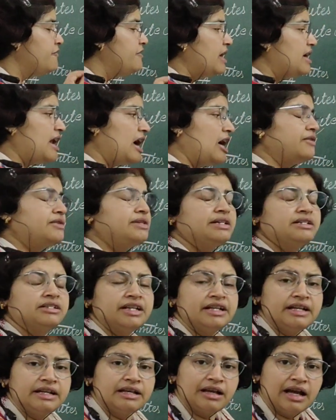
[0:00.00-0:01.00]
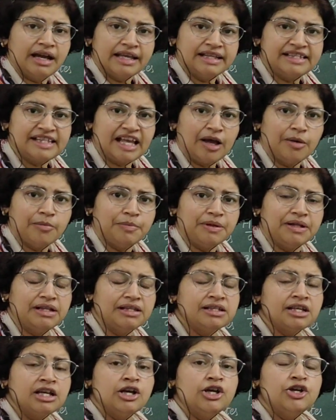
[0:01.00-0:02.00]
we have certain
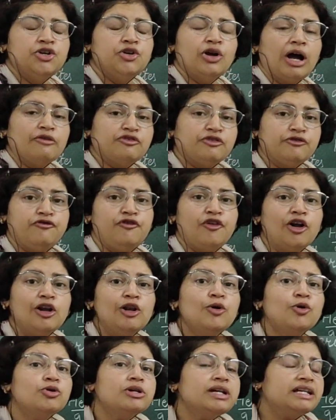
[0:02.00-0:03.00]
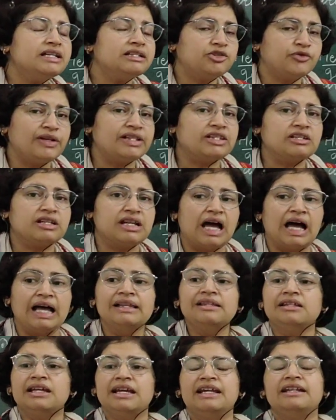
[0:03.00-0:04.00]
examples you have to follow in 12th
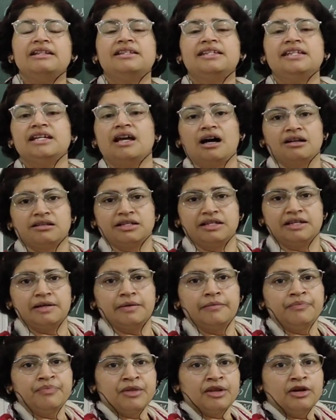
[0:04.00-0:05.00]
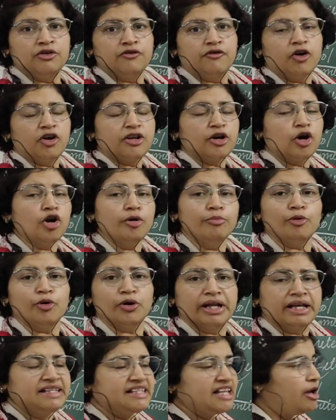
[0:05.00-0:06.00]
class NCERT for your
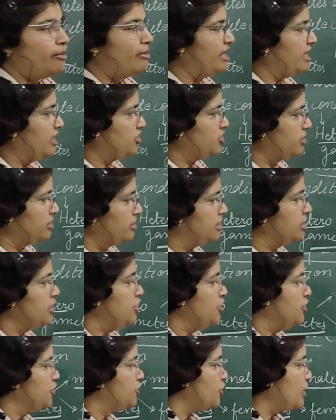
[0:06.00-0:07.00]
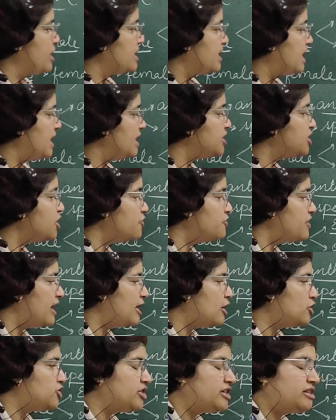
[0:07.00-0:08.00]
board examinations. So in case of
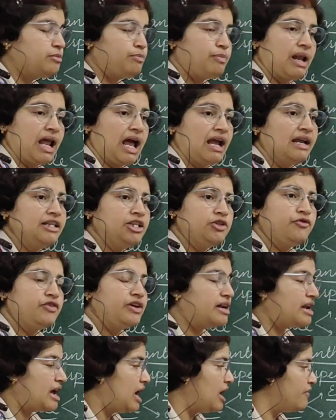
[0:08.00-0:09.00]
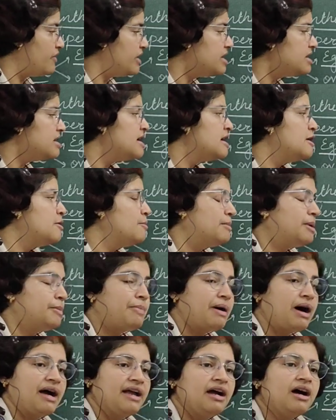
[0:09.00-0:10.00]
dioecious plants, we are having
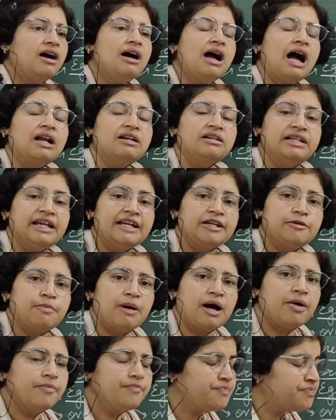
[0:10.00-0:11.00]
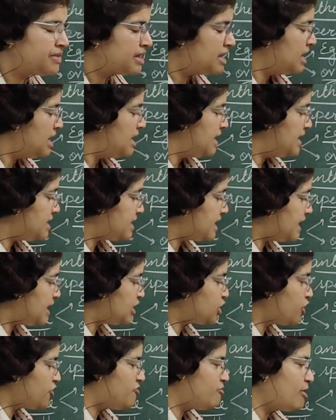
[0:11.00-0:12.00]
papaya and date palm. In
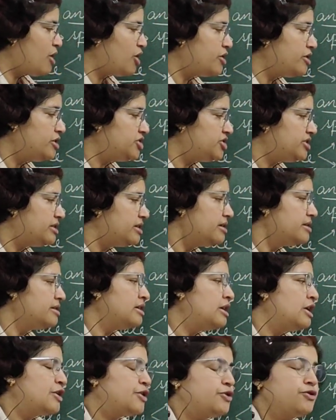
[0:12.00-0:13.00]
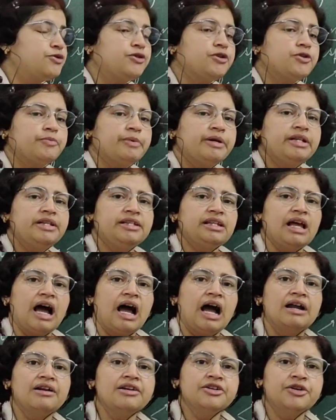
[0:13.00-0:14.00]
case of monoecious, cucurbits
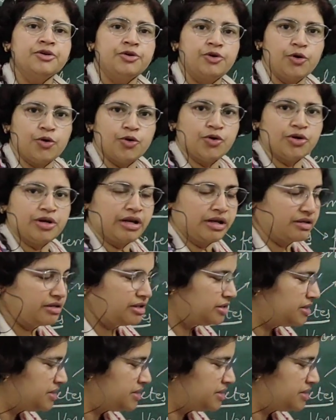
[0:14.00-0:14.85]
and coconut.